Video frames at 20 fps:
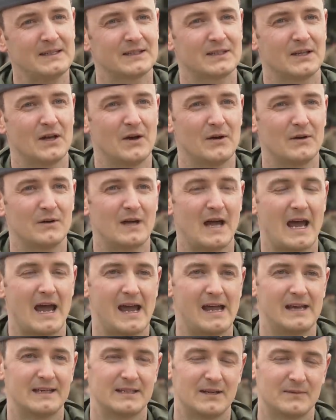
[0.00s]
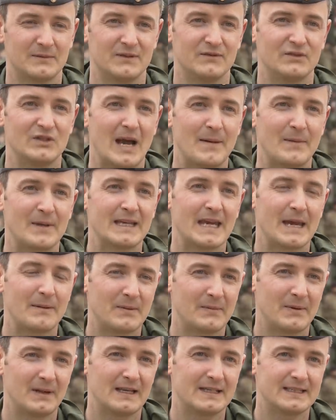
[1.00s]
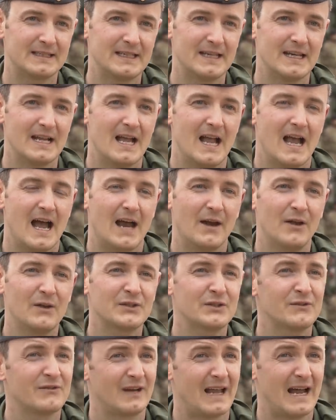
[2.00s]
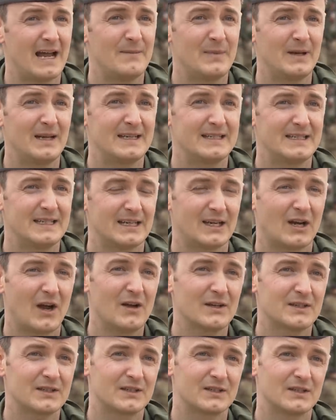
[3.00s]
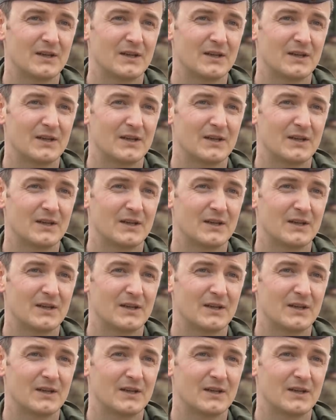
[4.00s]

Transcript: so uh, in terms of jamming capability, and also reliability and cost.